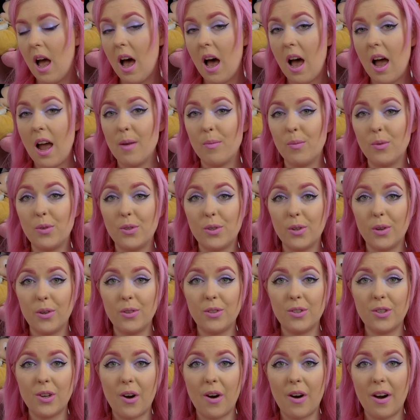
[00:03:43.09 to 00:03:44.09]
I'm so
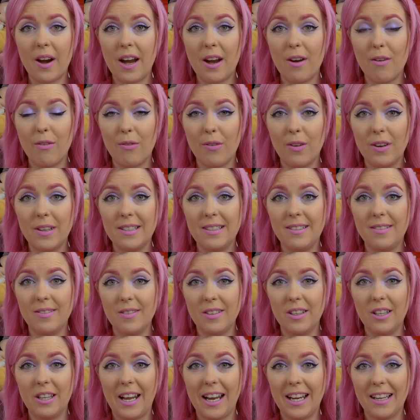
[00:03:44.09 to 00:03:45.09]
sorry for
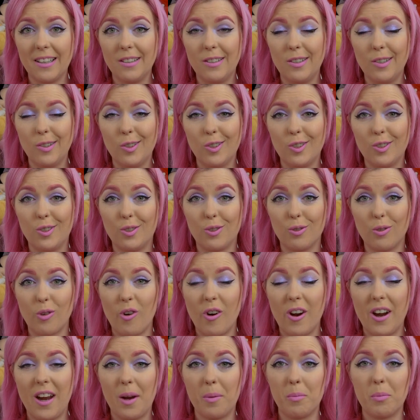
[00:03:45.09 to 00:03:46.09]

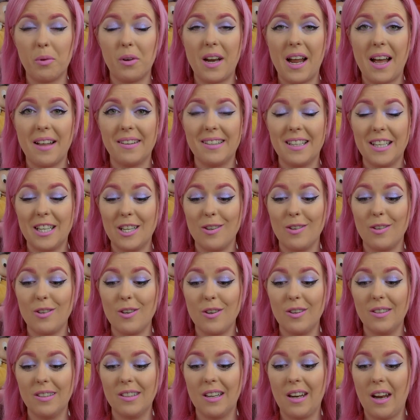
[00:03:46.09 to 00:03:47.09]
destroying pronouncing your
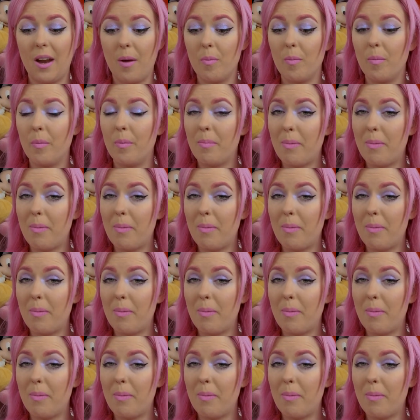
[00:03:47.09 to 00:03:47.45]
username,